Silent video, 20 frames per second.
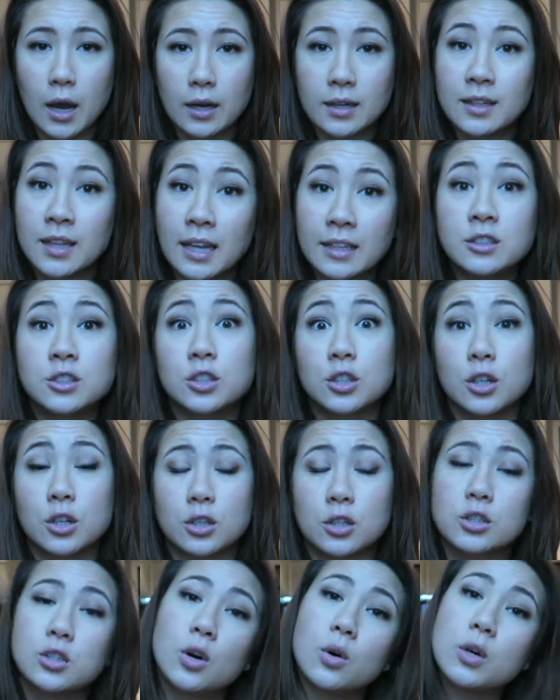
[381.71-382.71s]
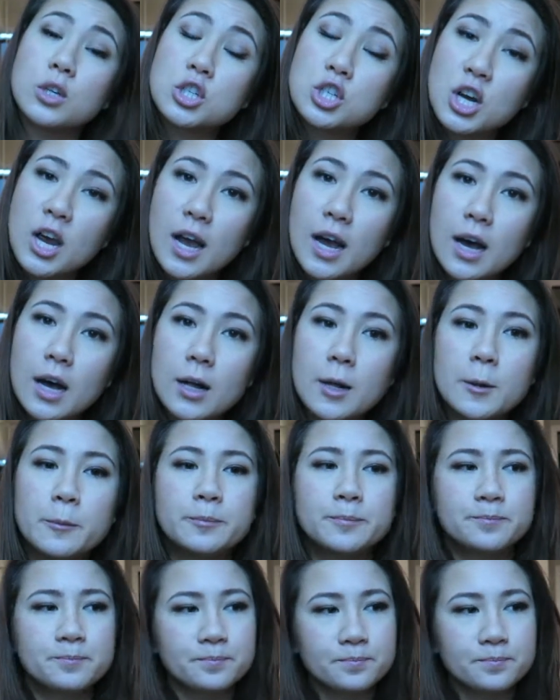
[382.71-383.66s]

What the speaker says: cleanser, so a gel,